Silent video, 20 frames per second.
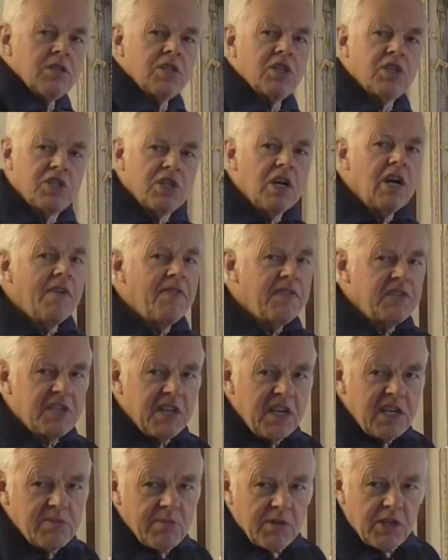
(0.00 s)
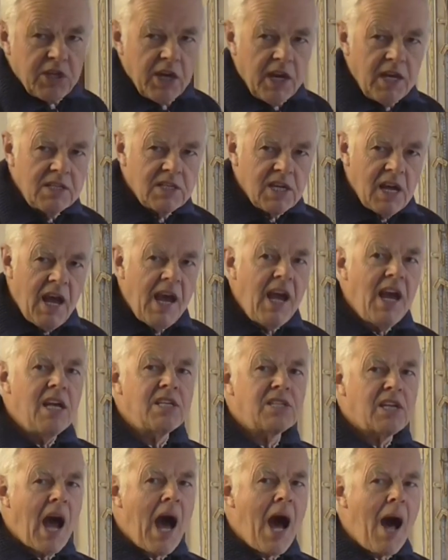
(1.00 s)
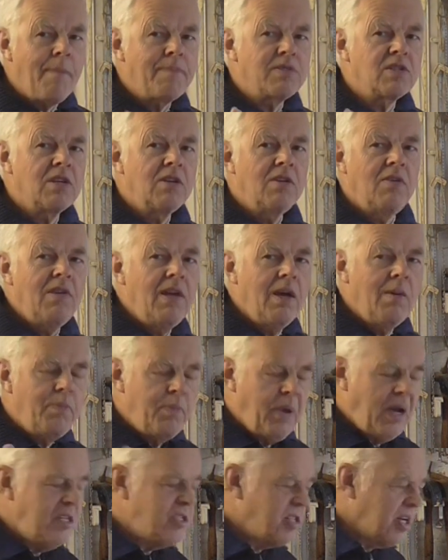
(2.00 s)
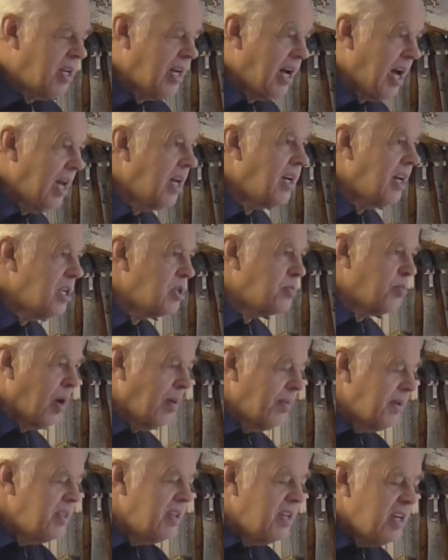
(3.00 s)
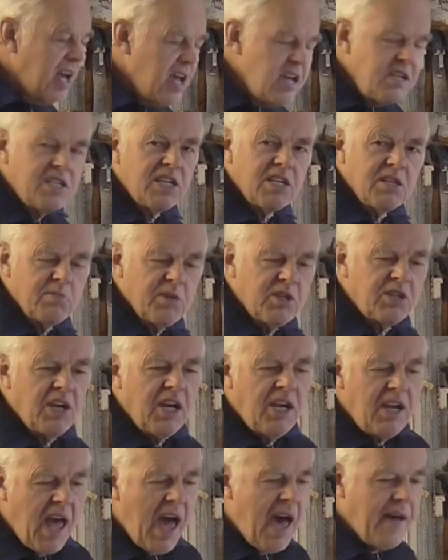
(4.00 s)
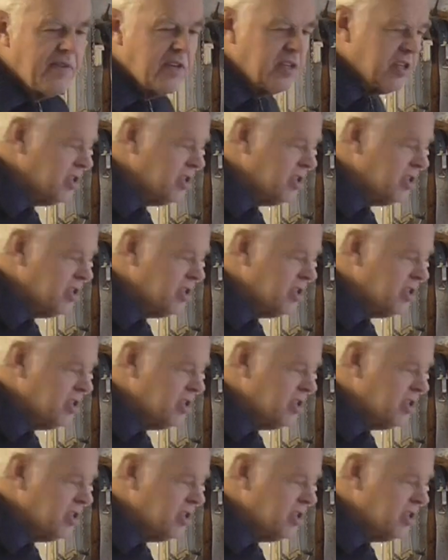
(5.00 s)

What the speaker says: To service these machines, it is absolutely a piece of cake. It's probably the easiest machine ever